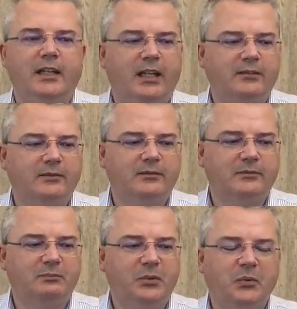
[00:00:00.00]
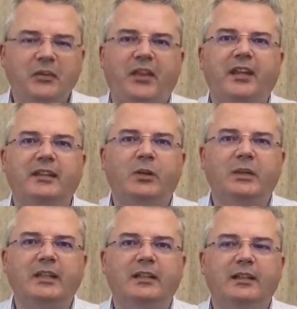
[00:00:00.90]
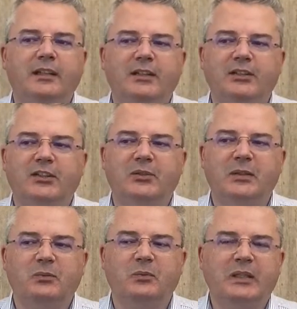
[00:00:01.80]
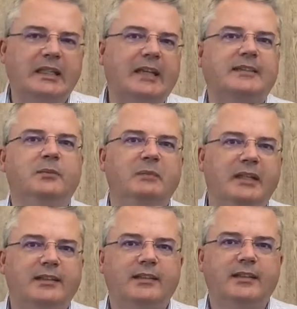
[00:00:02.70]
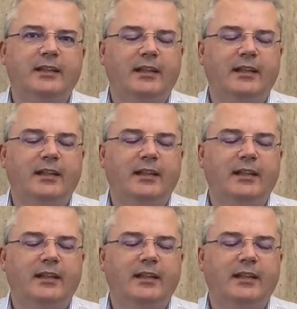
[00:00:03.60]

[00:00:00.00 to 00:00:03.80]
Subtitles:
And but one thing that we get to miss,